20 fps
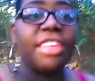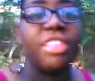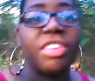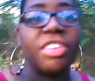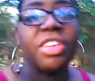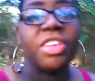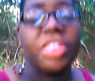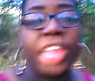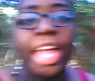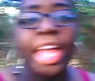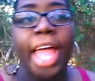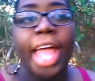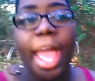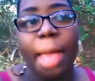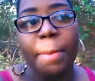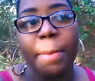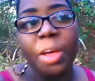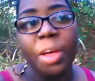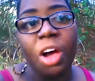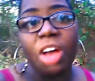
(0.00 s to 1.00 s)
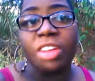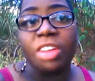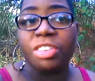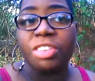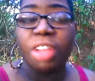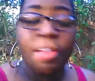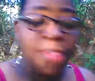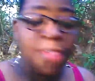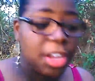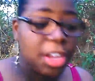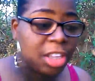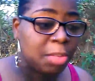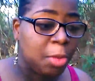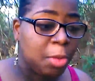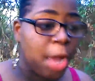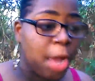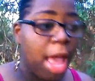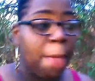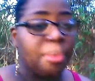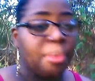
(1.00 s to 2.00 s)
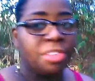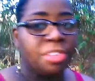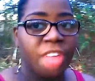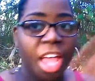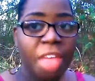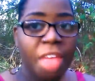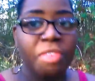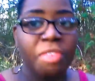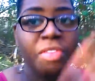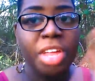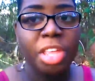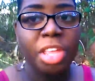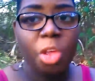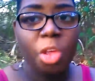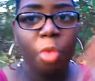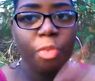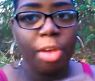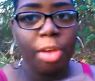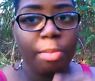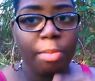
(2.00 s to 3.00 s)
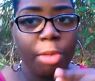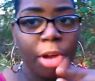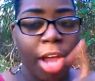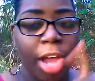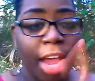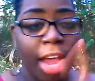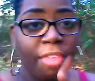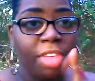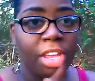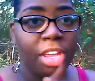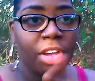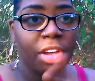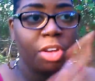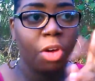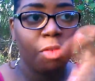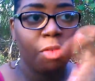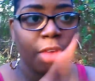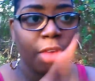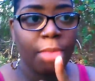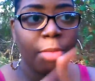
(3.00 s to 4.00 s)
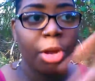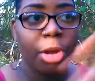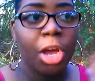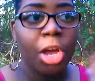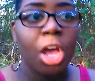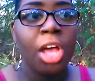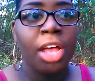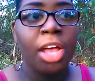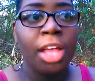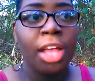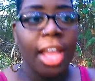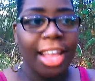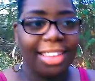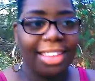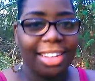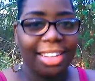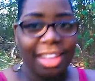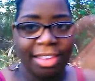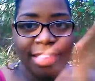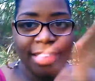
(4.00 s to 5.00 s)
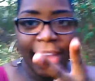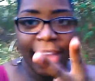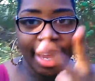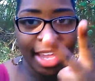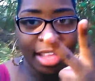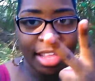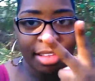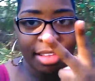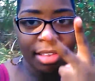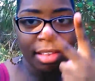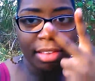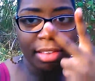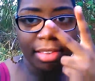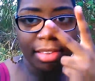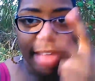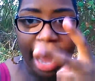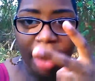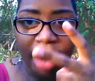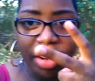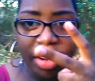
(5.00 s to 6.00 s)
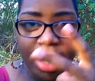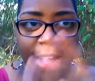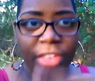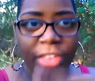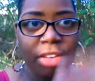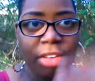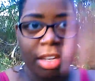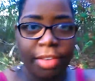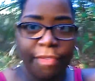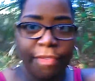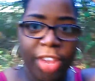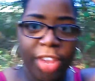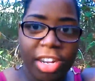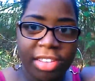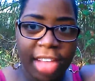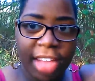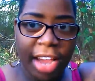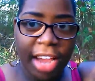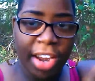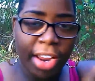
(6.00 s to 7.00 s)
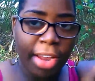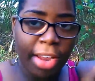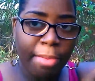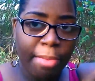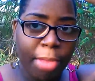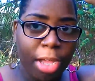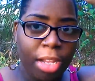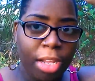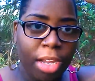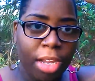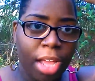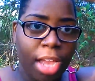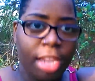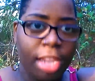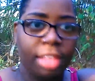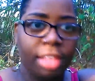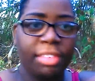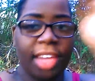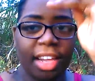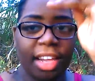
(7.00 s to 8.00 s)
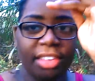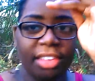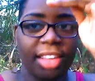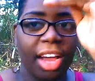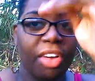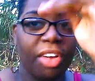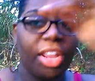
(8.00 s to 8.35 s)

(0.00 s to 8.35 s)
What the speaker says: it's this little thing happened called a surf festival. It happens every November, every year in November. It's like the second Saturday, so like the first Saturday of the month, and then the second